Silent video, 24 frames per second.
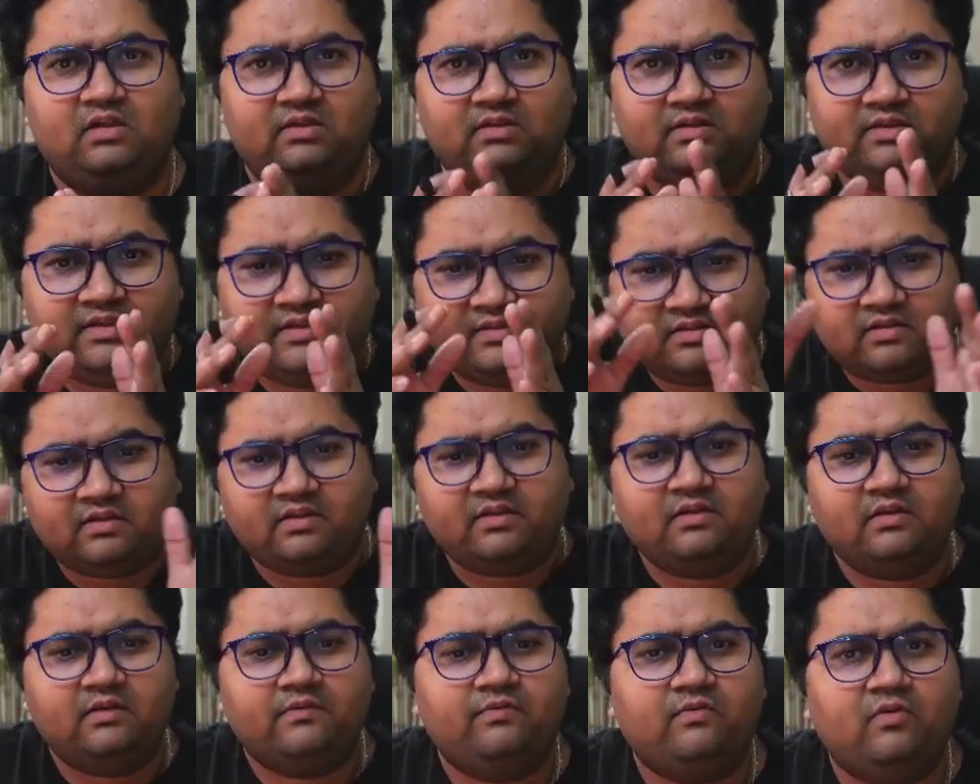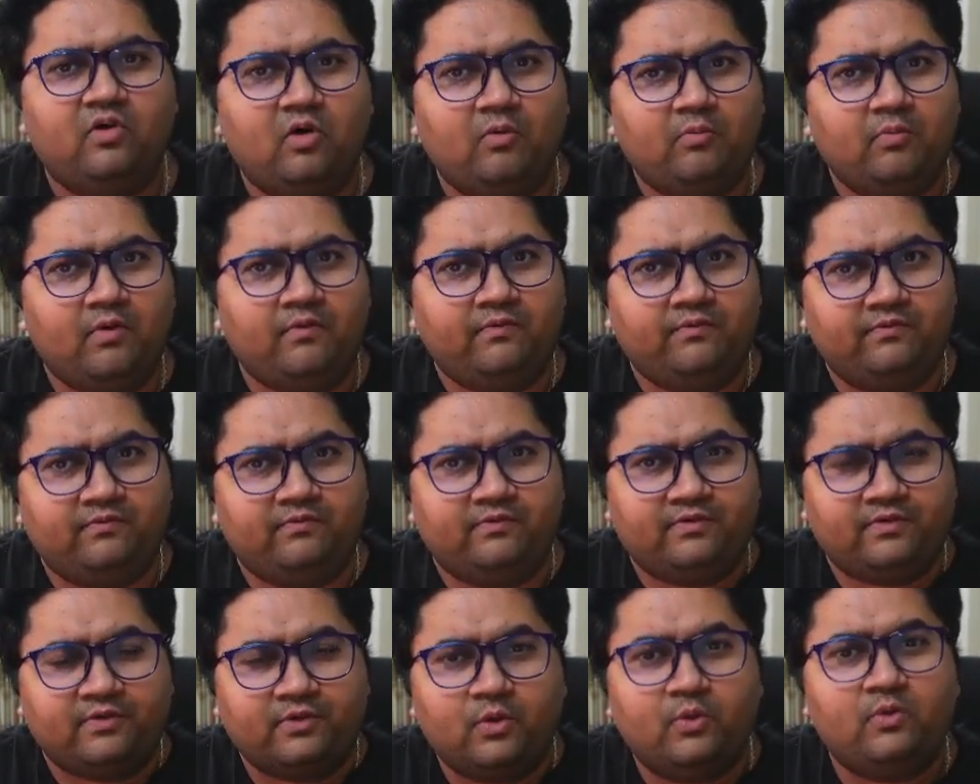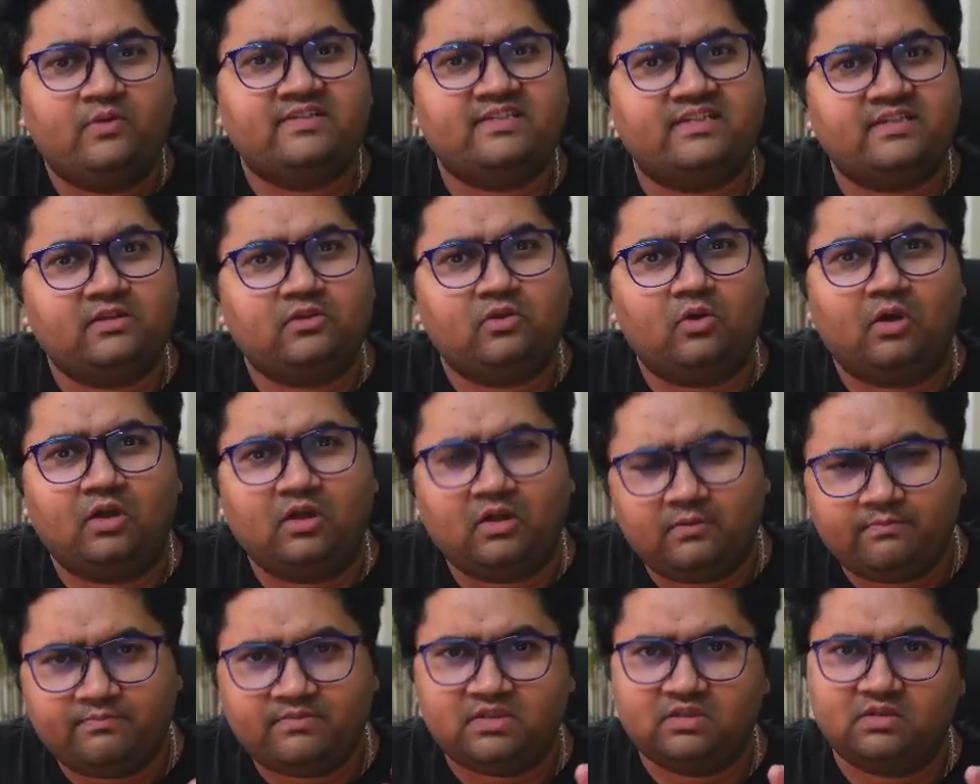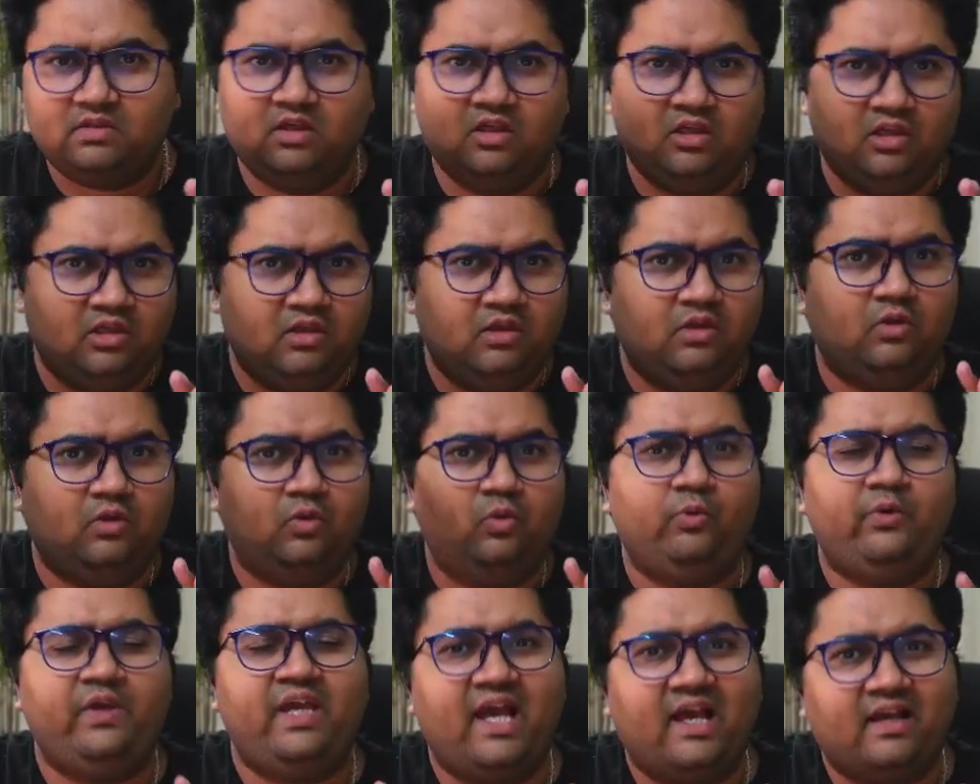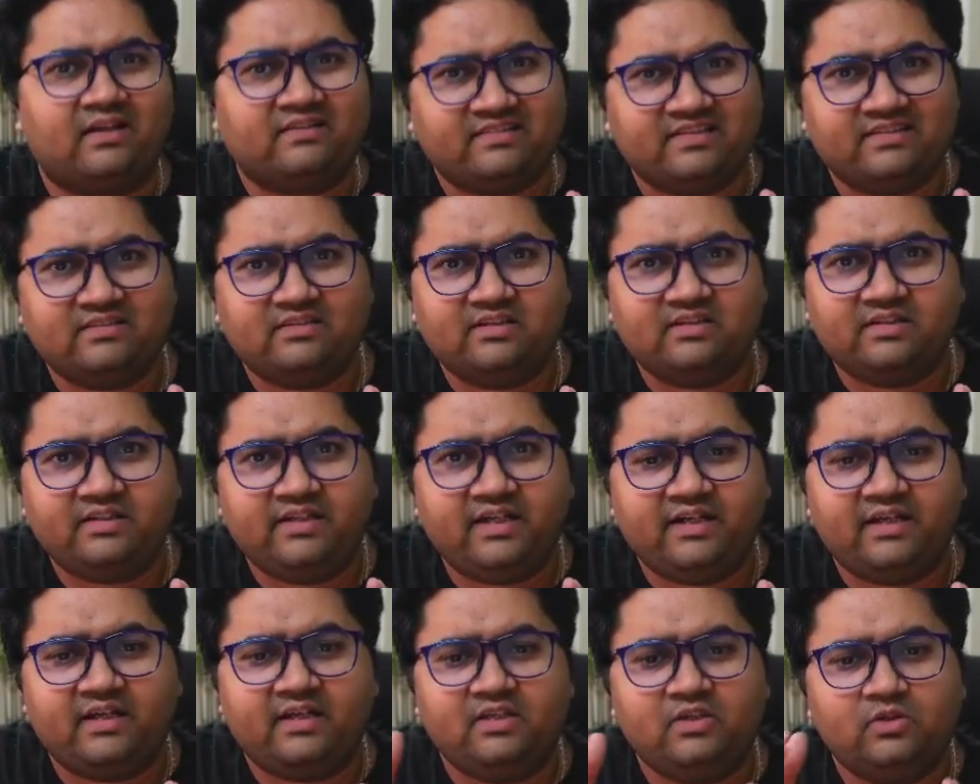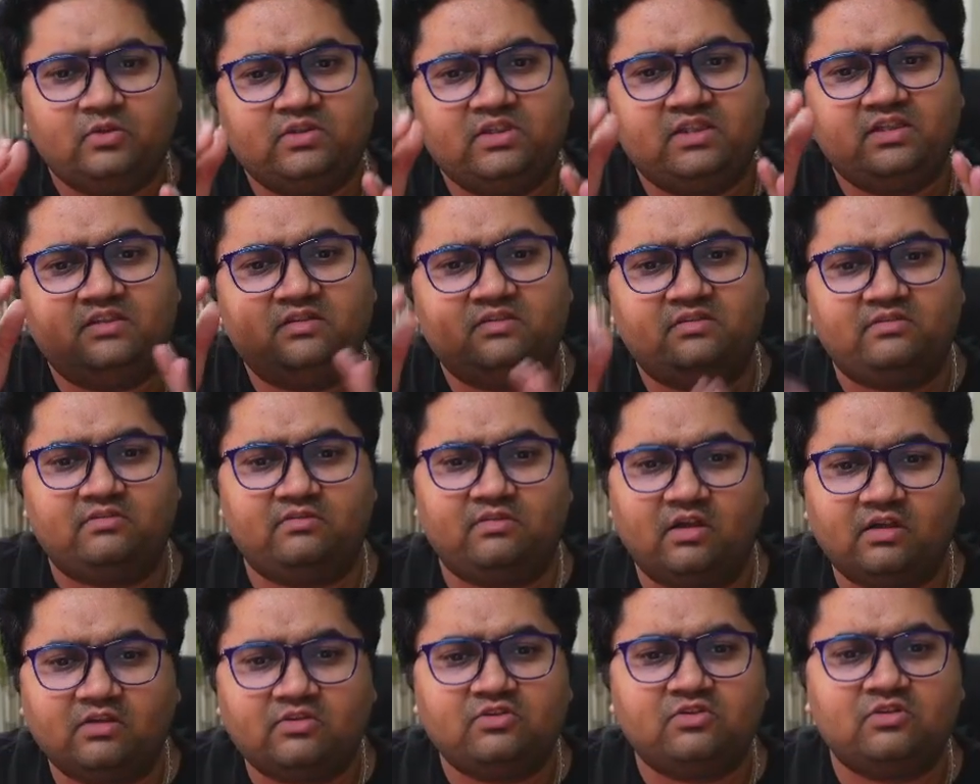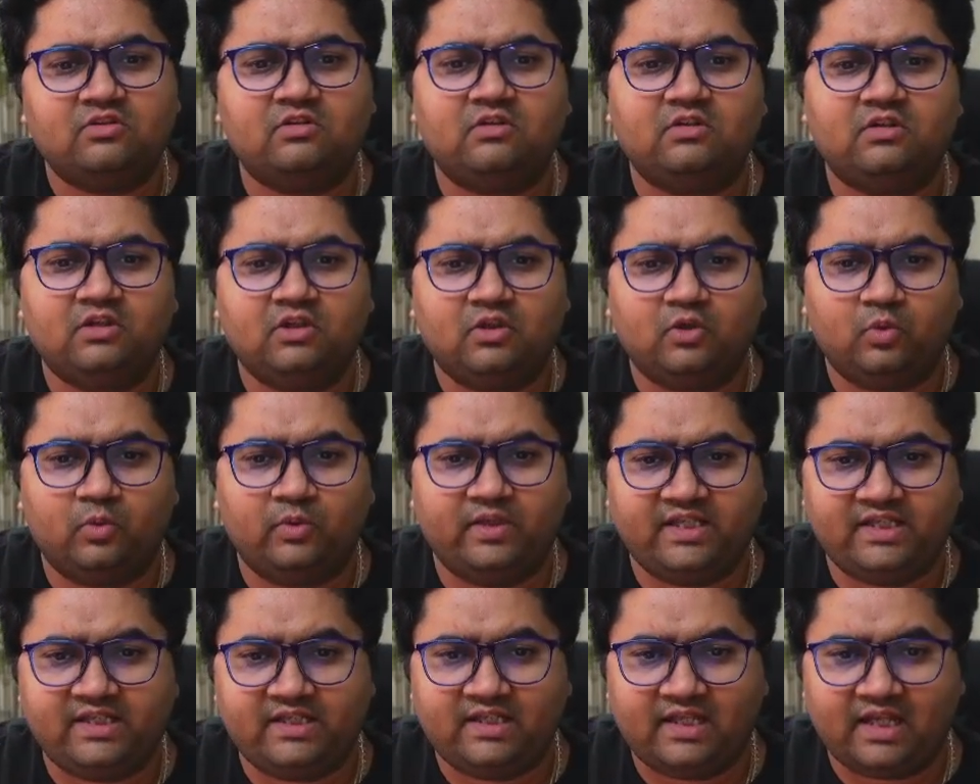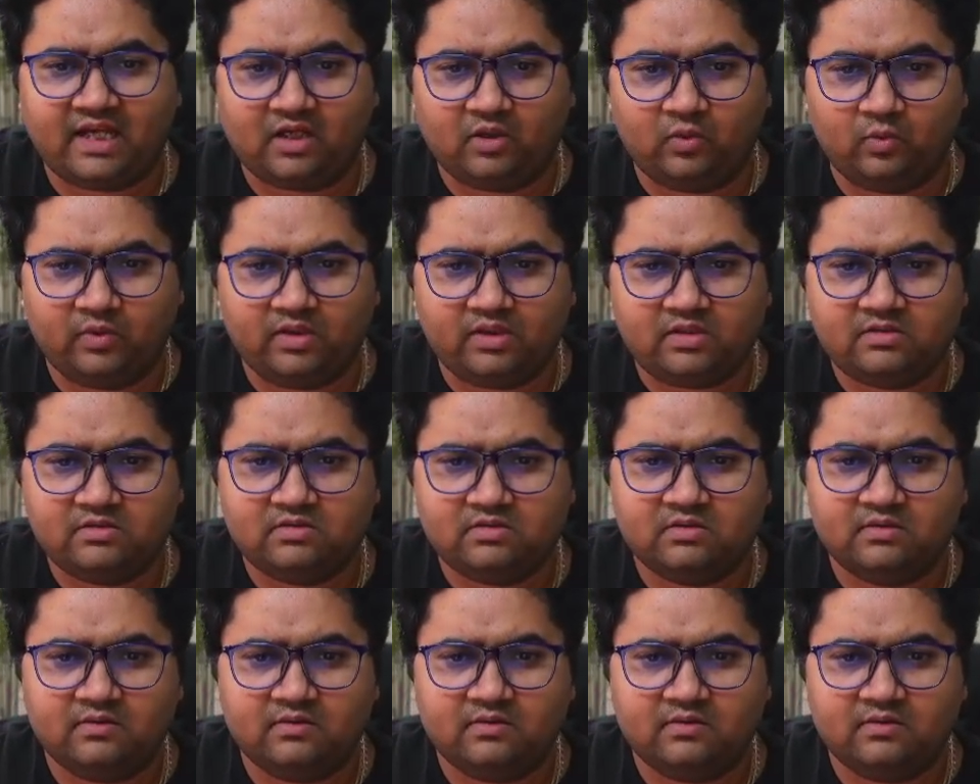These are in the form of rows and columns. We access the data using a structured query language.